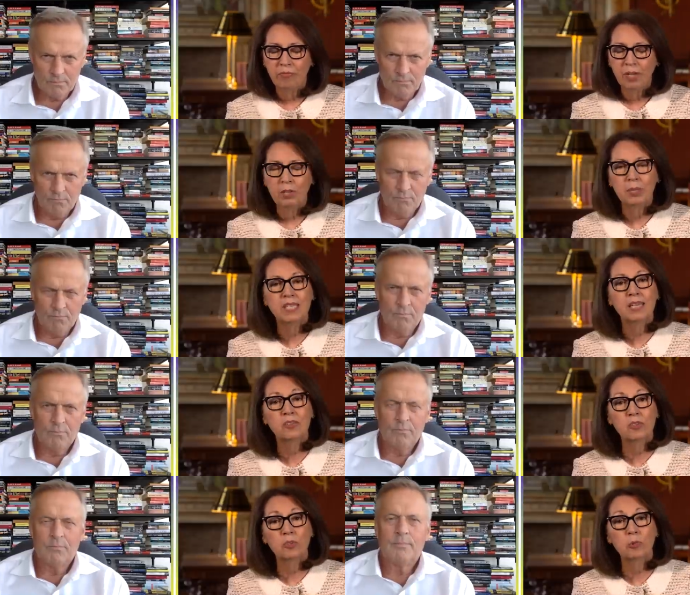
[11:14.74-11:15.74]
Speaker 1: fellow in
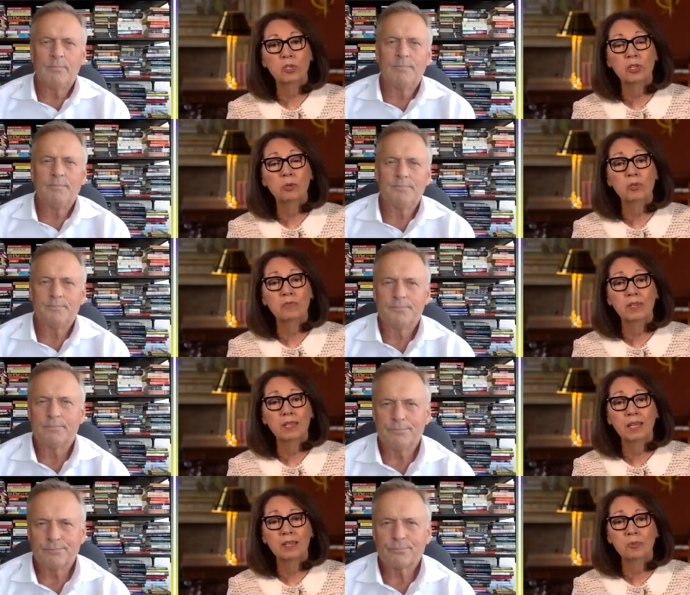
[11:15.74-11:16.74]
Texas who was accused of
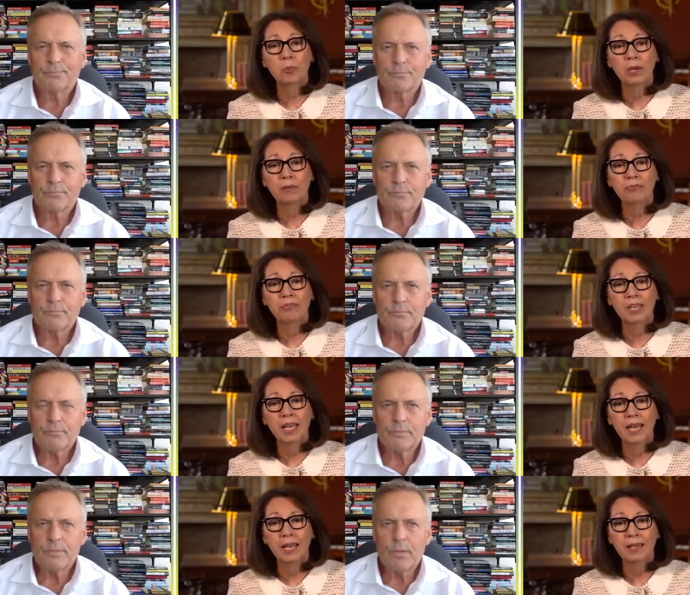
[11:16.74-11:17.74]
killing his wife
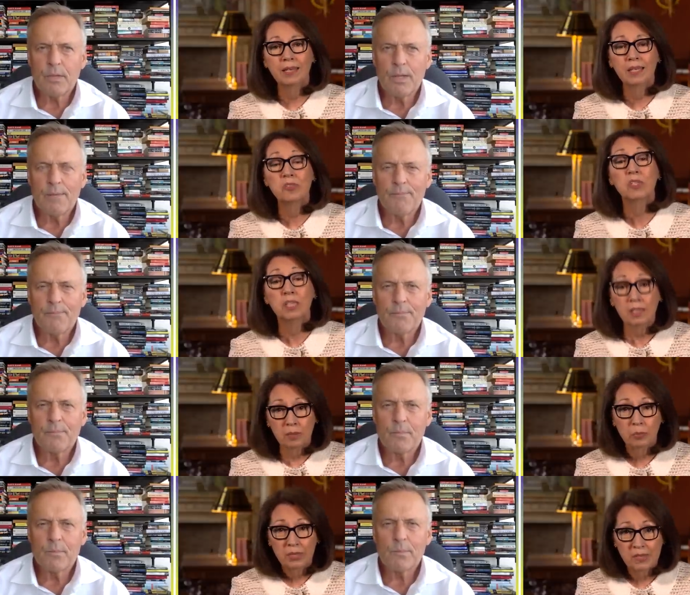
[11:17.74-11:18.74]
and yeah. is still
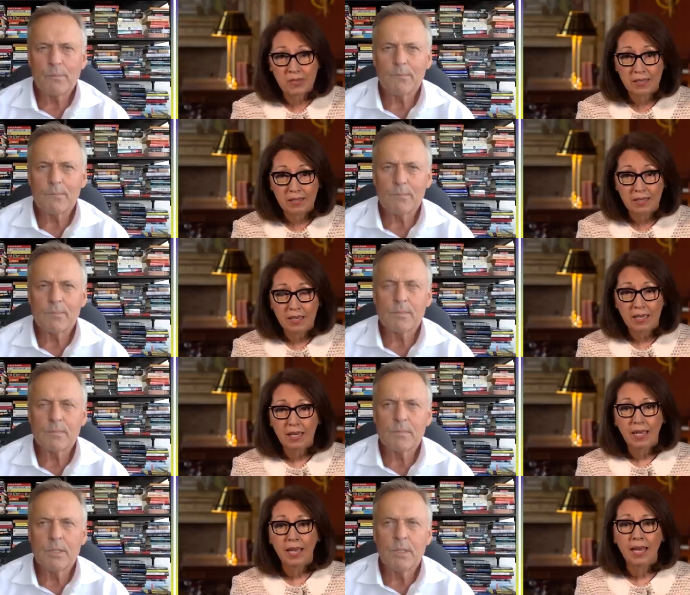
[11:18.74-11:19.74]
in prison.
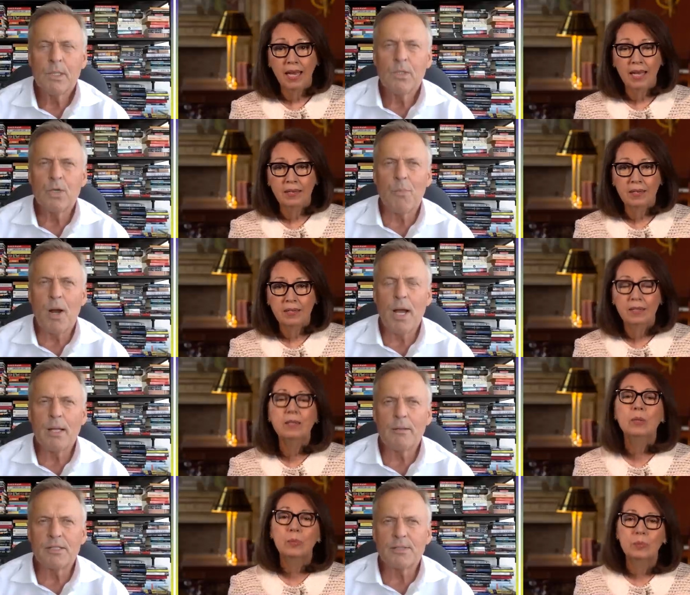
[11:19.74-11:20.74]
Um, Joe
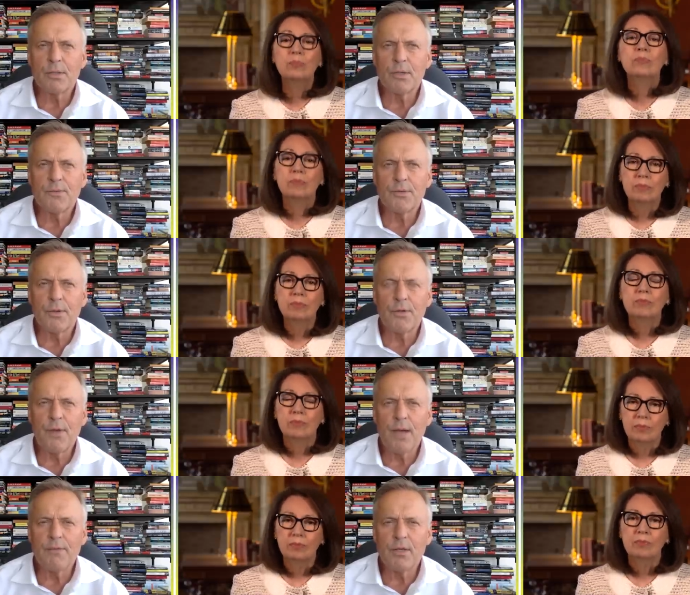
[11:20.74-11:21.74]
Bryan
Speaker 2: has served for
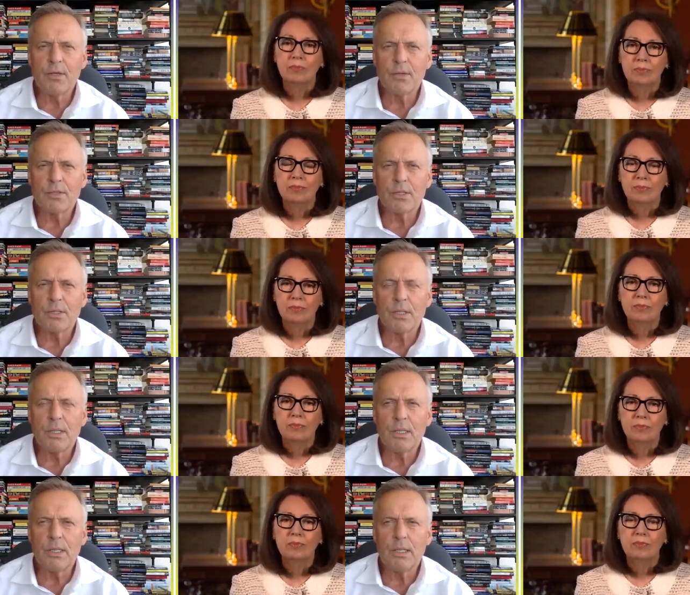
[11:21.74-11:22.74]
35 years, and
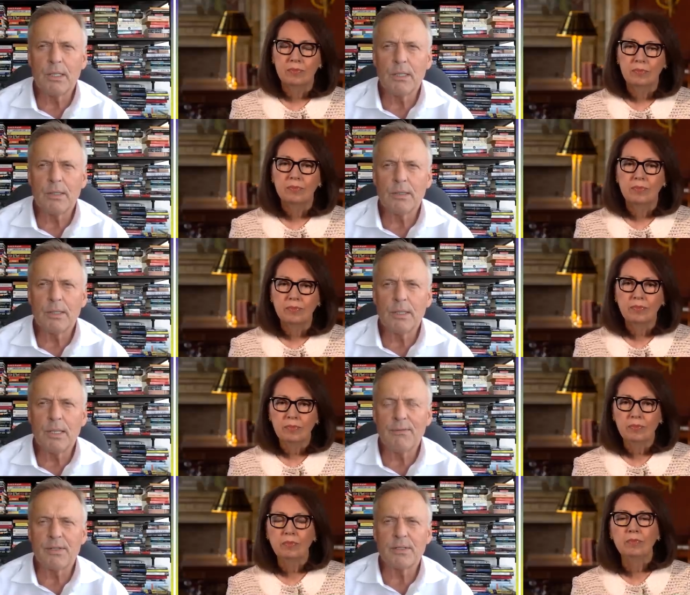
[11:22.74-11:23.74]
uh, the
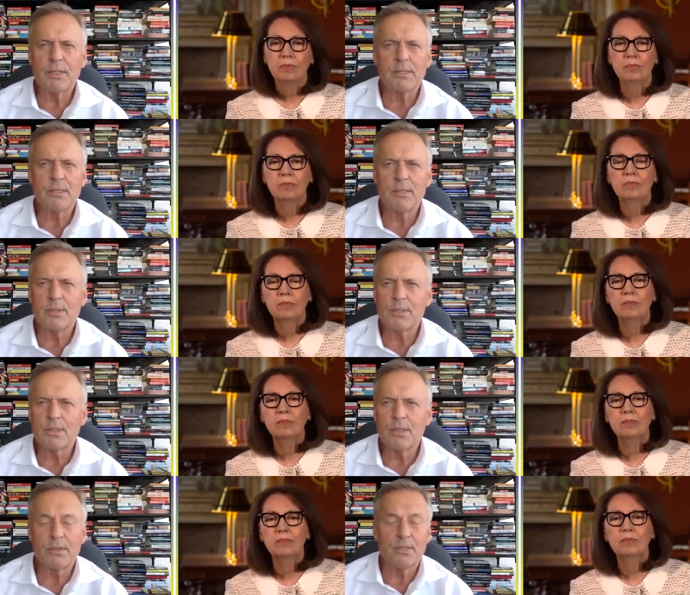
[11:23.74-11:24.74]
evidence against him is
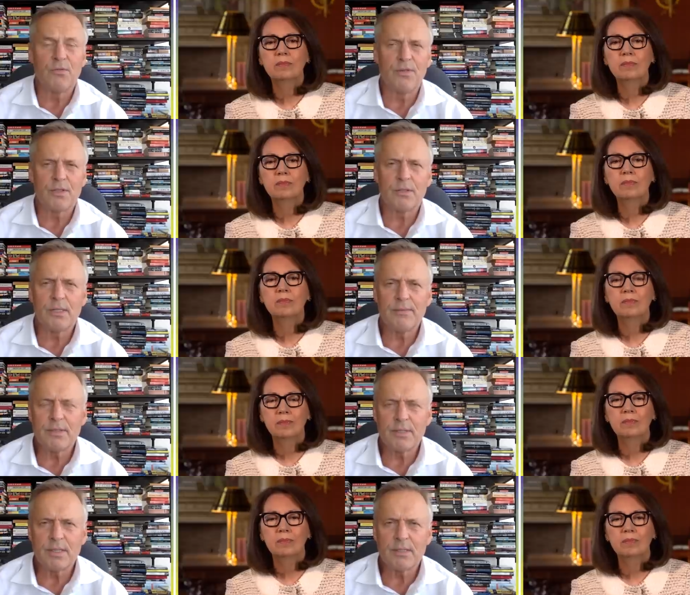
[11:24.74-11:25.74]
so there's no physical
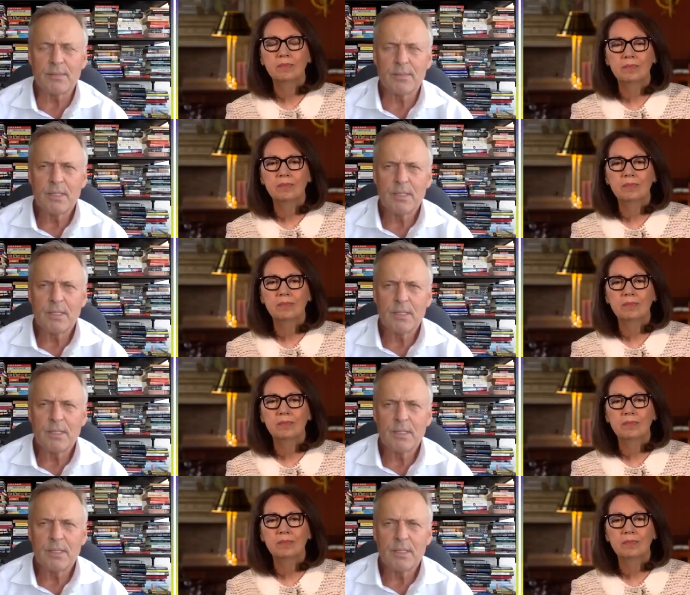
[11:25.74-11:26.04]
evidence against him.